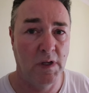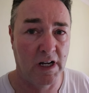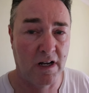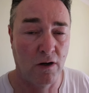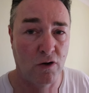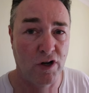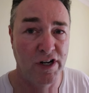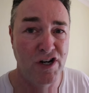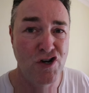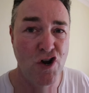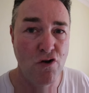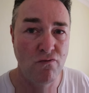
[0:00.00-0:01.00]
it'll look a
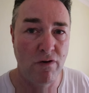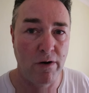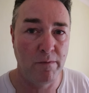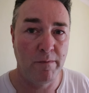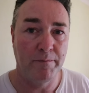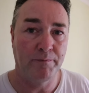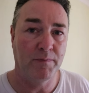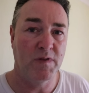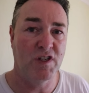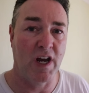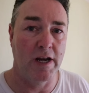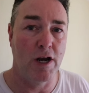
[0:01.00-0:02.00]
new room.
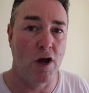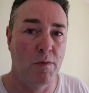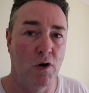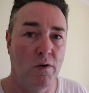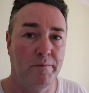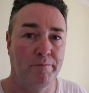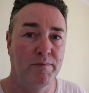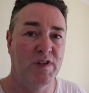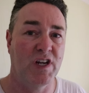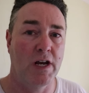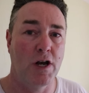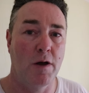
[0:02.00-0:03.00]
Say no more.
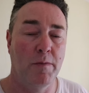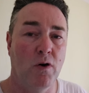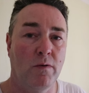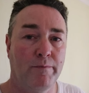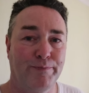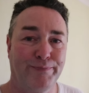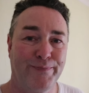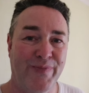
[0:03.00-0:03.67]
Say no more.